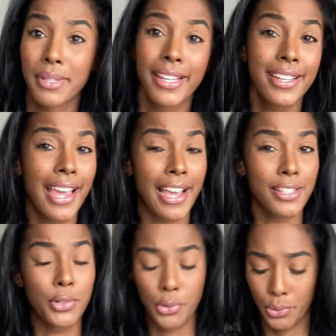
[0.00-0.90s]
me, he at
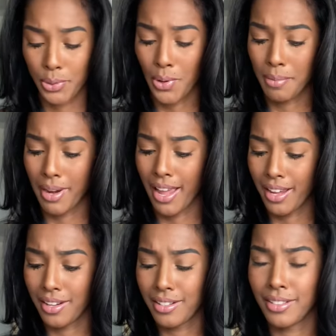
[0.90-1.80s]
school, so I'm
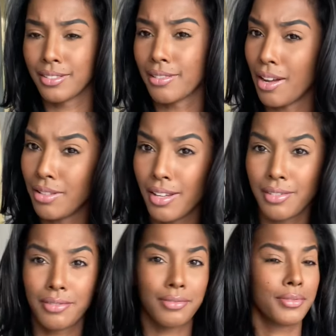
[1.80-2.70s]
like,
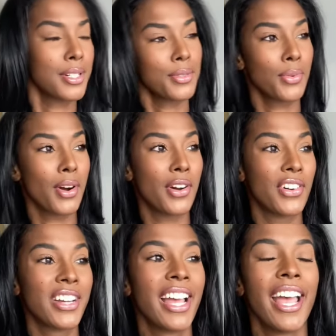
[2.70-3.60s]
hello, what's
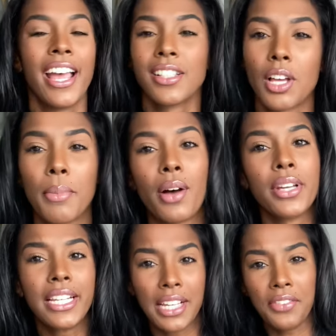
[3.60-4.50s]
wrong? Talking about
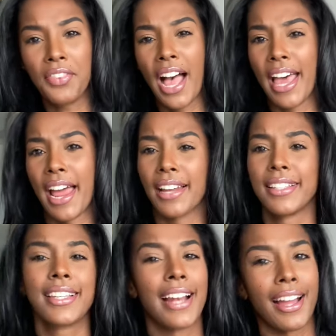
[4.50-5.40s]
he needs
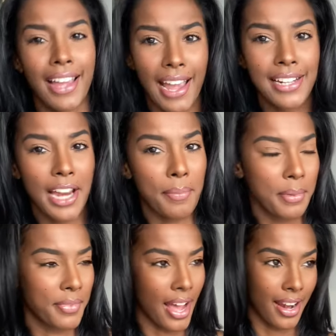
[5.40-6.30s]
$5. Can I cash at
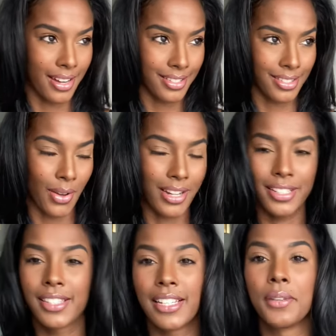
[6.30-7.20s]
him $5? So I
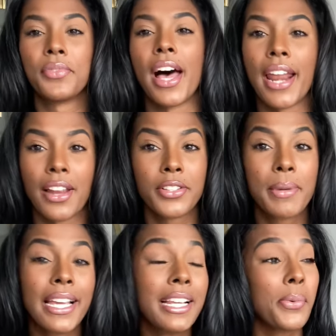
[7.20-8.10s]
just sent him $5.
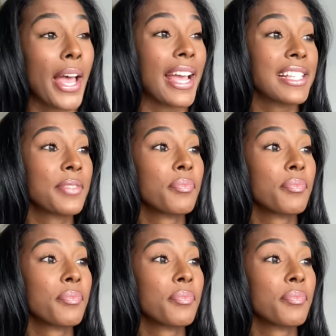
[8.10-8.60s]
But anyway,